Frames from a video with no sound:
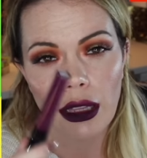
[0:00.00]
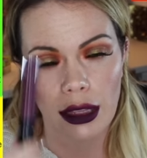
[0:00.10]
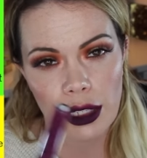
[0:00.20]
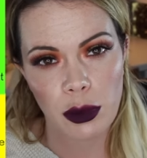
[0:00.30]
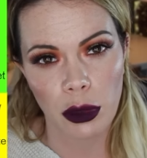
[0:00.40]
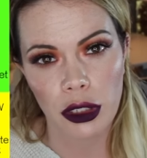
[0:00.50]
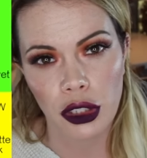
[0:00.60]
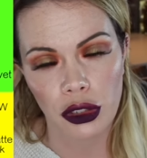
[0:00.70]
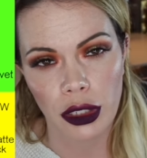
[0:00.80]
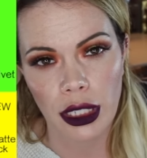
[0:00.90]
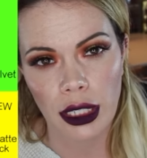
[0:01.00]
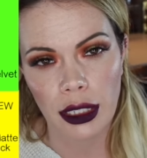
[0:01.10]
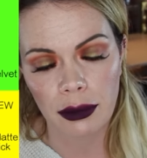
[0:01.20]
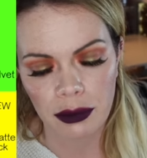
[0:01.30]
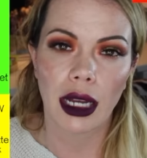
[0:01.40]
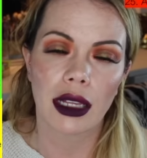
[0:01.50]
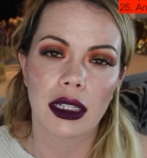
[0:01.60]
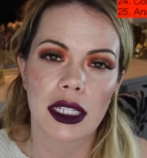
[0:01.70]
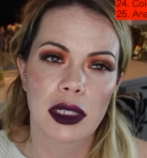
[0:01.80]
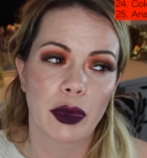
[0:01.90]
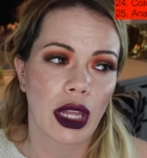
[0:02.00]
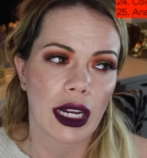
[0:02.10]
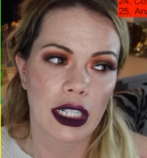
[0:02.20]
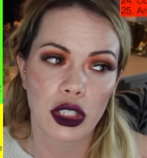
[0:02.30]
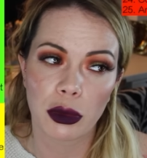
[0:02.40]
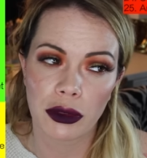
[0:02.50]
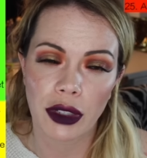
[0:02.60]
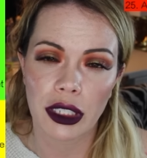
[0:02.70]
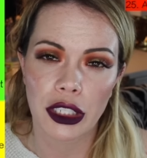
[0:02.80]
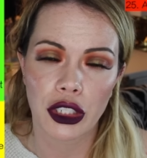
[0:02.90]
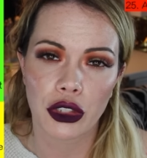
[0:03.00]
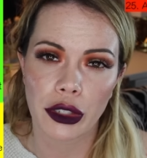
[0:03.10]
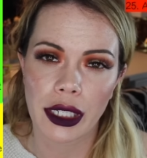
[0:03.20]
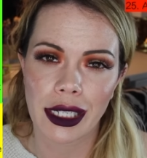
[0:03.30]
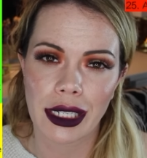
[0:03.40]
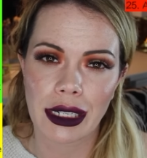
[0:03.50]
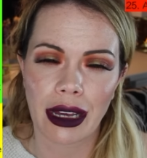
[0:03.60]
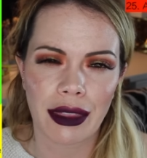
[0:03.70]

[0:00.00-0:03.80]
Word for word: These were streaky. My LA Splash were very streaky.